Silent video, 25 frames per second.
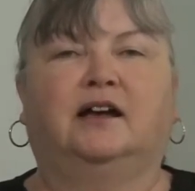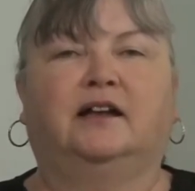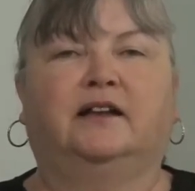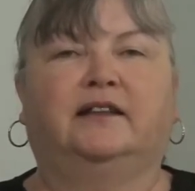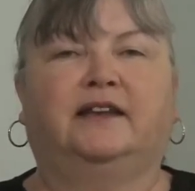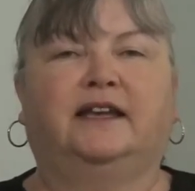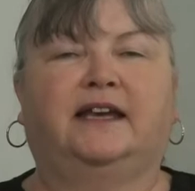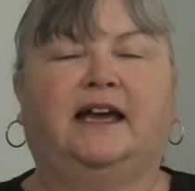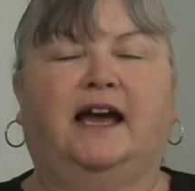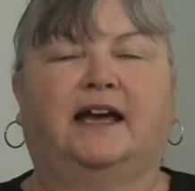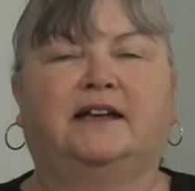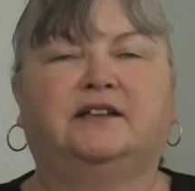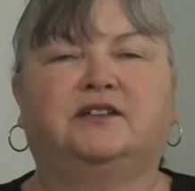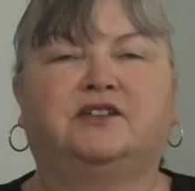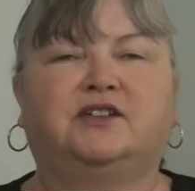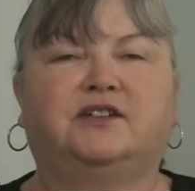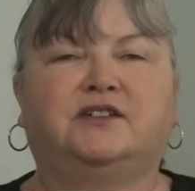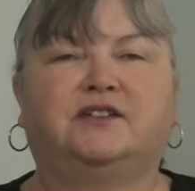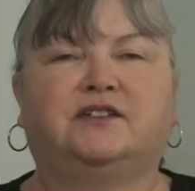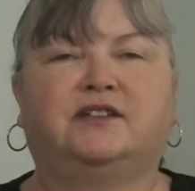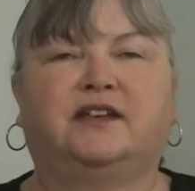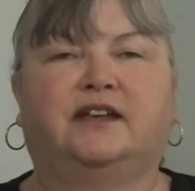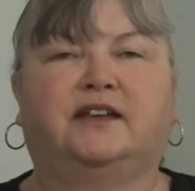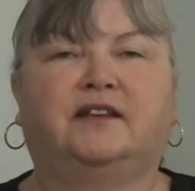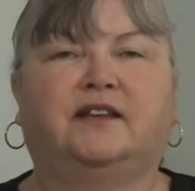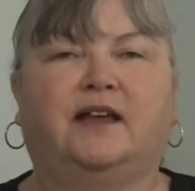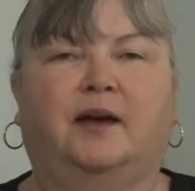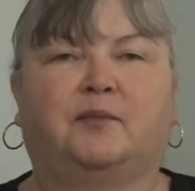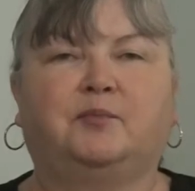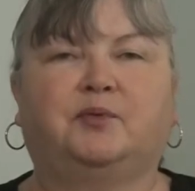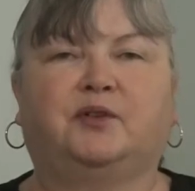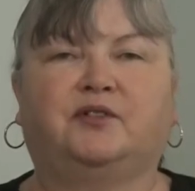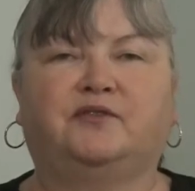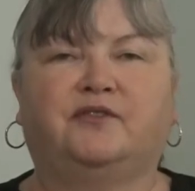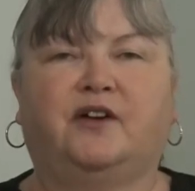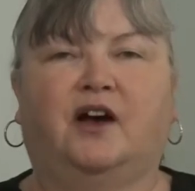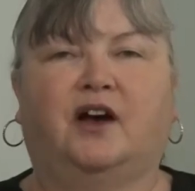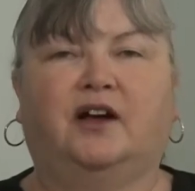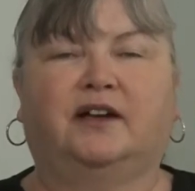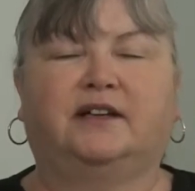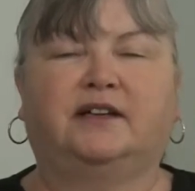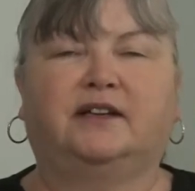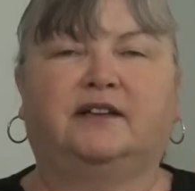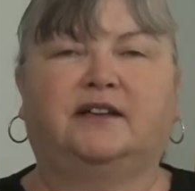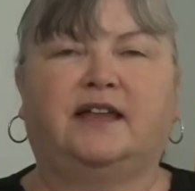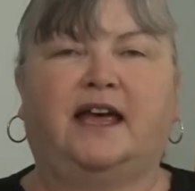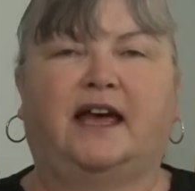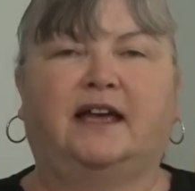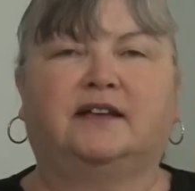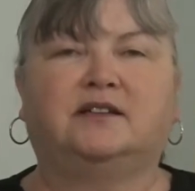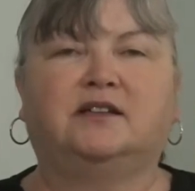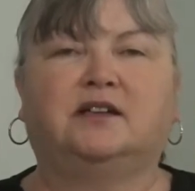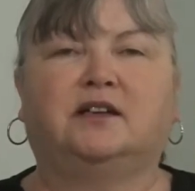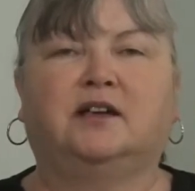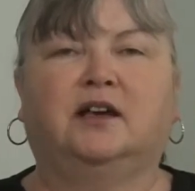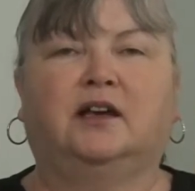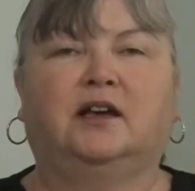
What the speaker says: the agency that provided that